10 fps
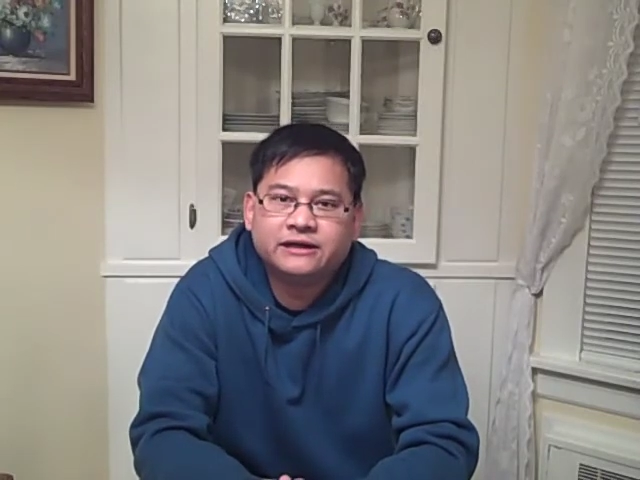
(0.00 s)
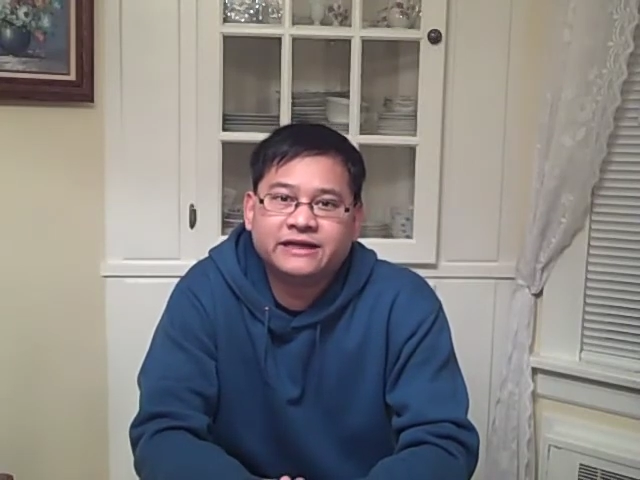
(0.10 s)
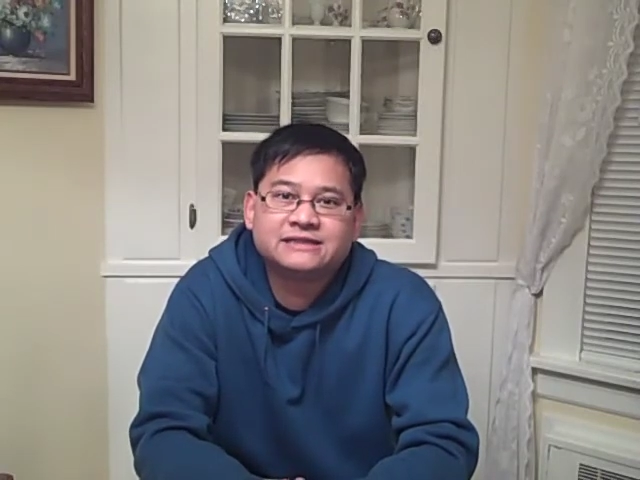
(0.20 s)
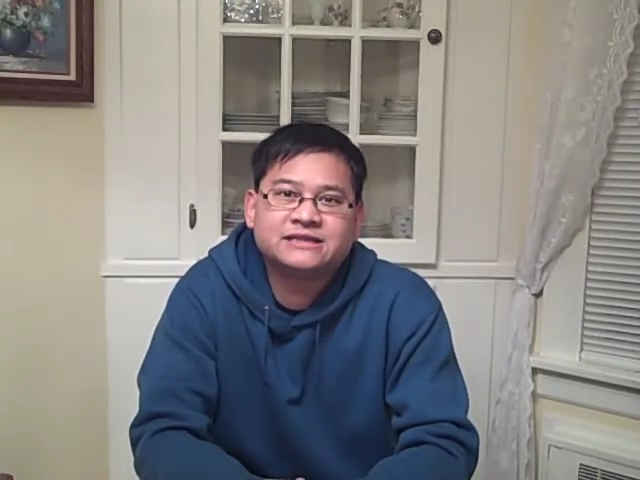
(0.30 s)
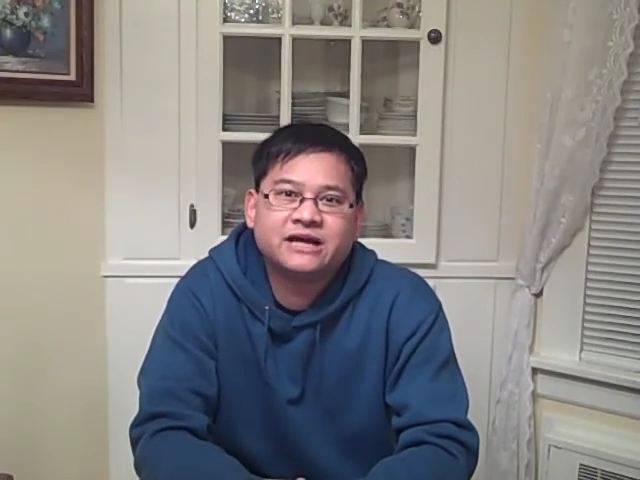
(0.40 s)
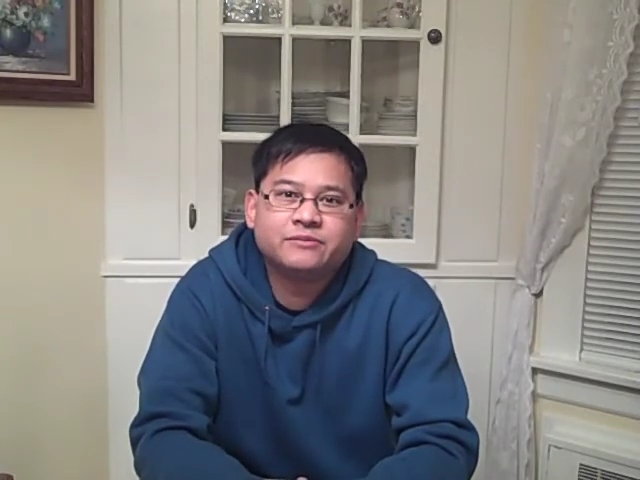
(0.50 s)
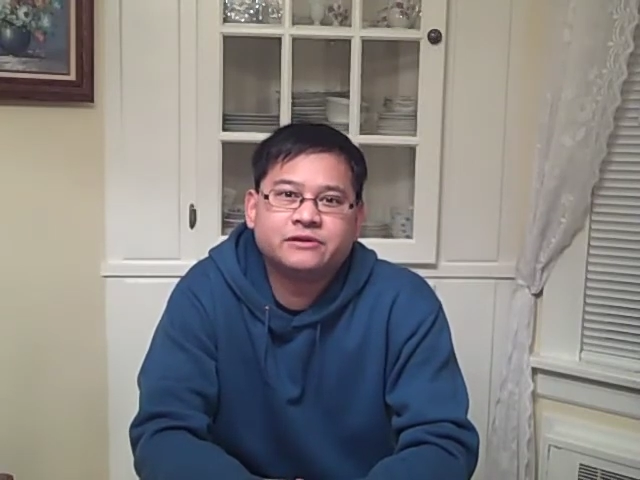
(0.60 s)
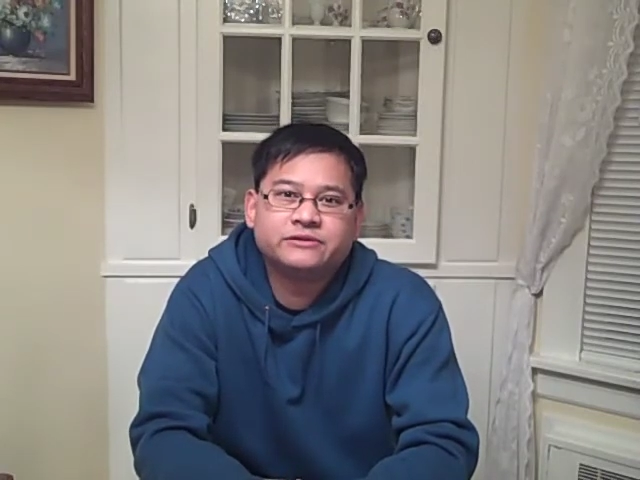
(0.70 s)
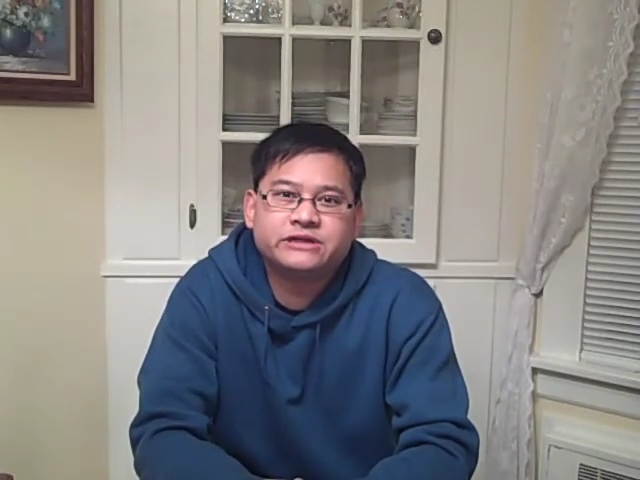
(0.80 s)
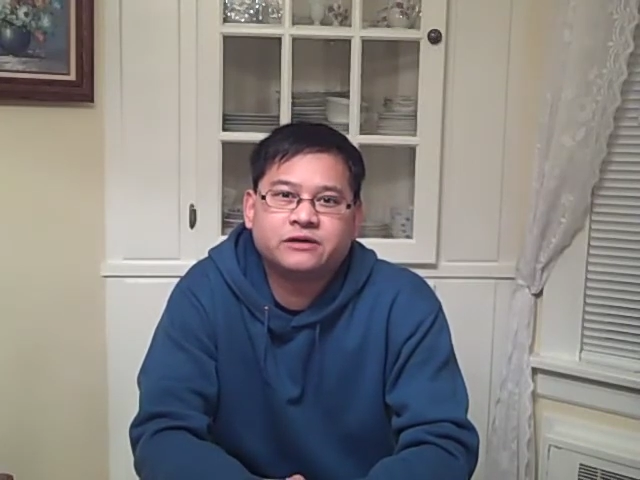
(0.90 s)
next time
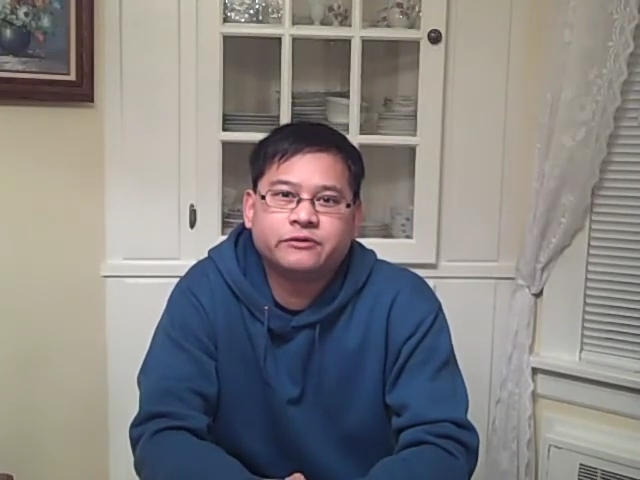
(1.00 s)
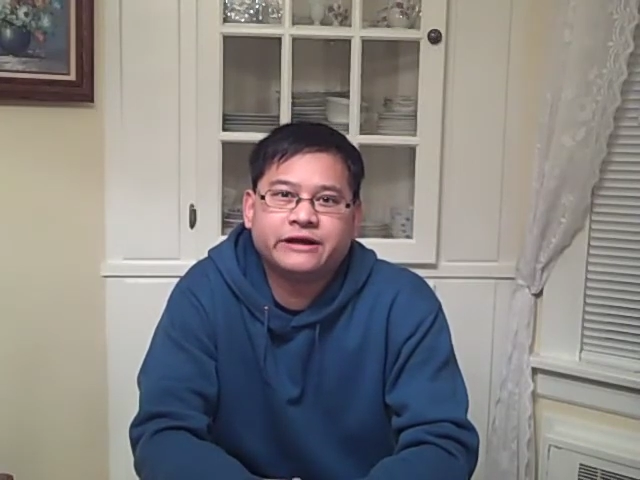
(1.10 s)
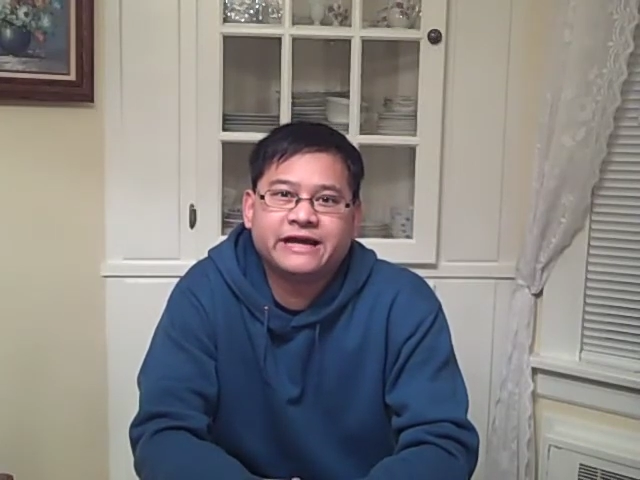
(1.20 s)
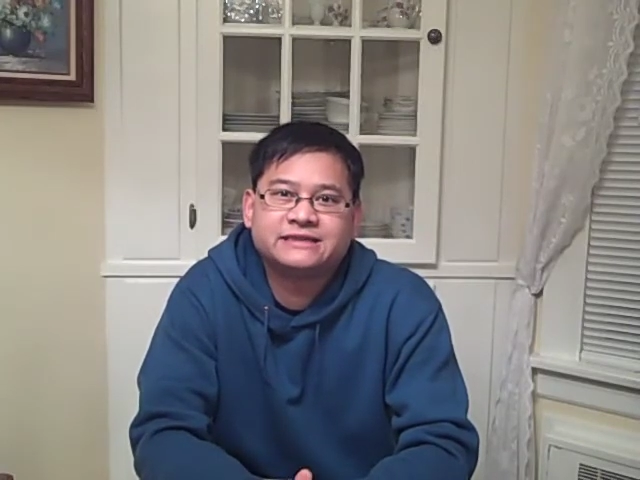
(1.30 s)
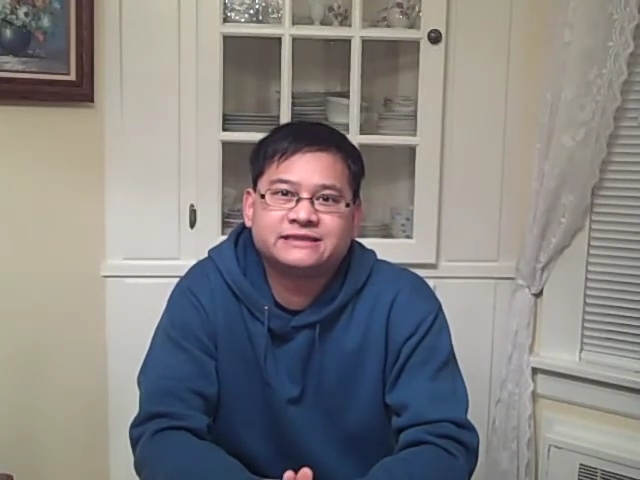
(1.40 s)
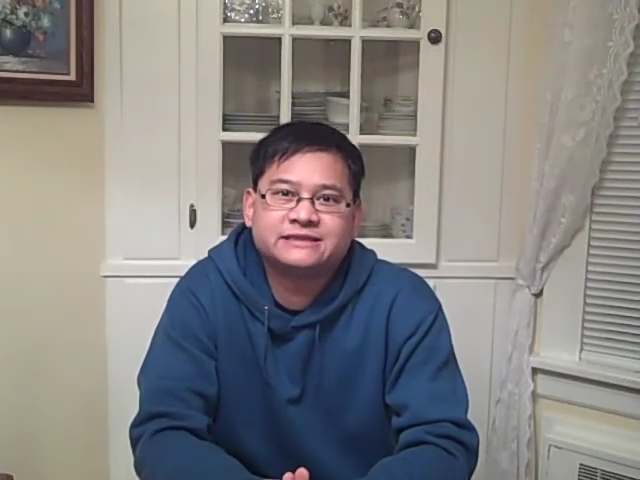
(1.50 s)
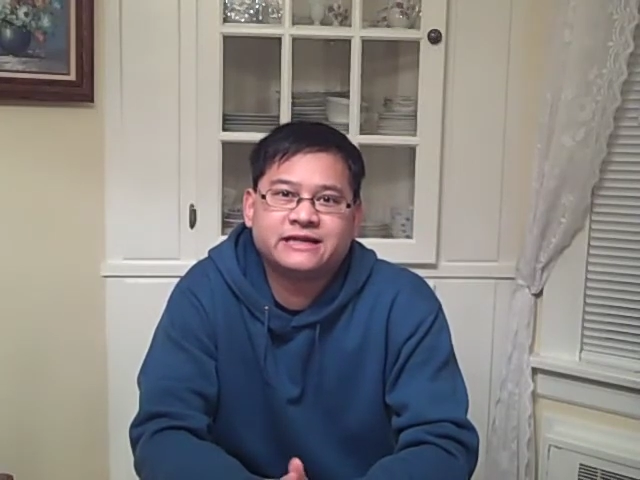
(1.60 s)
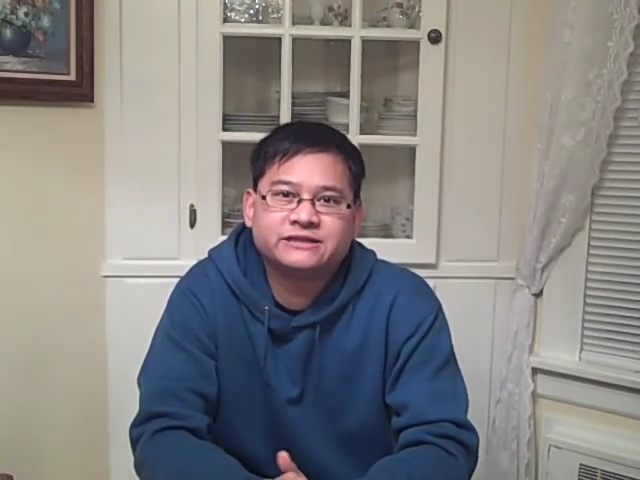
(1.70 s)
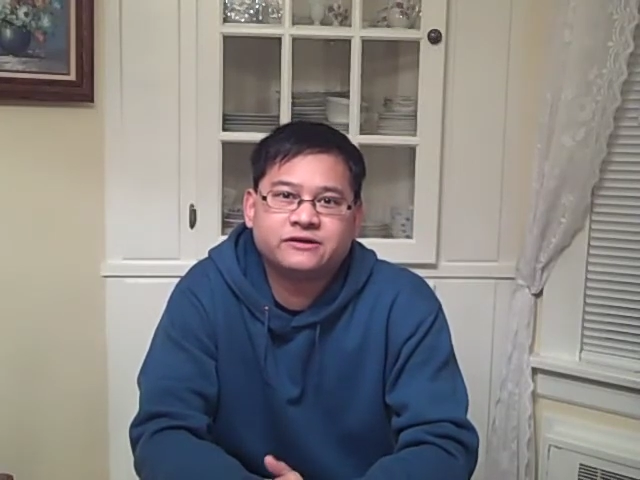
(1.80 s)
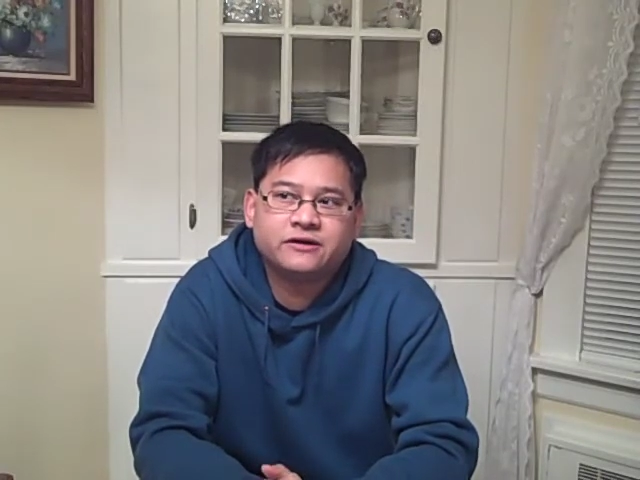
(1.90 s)
check where your exit
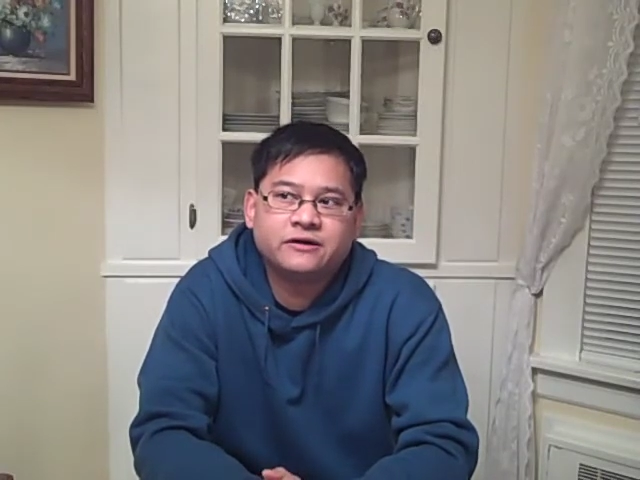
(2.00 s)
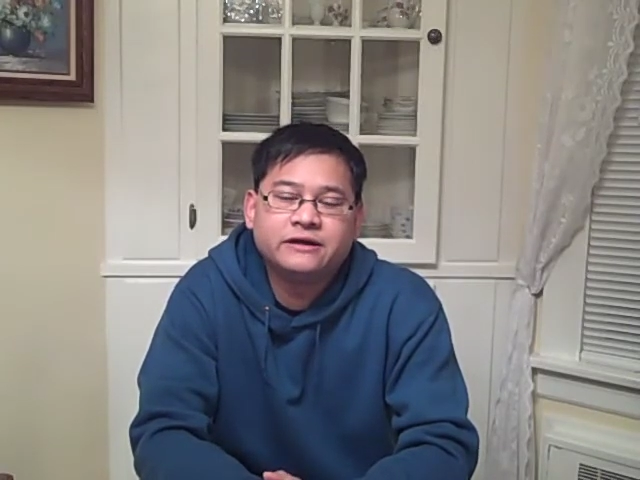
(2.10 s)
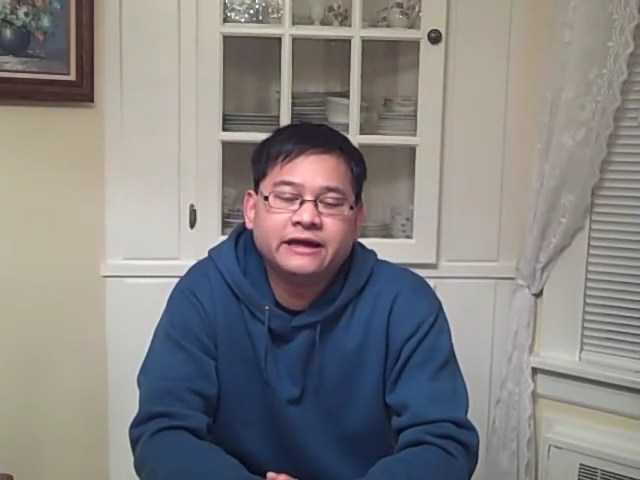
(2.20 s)
signs are,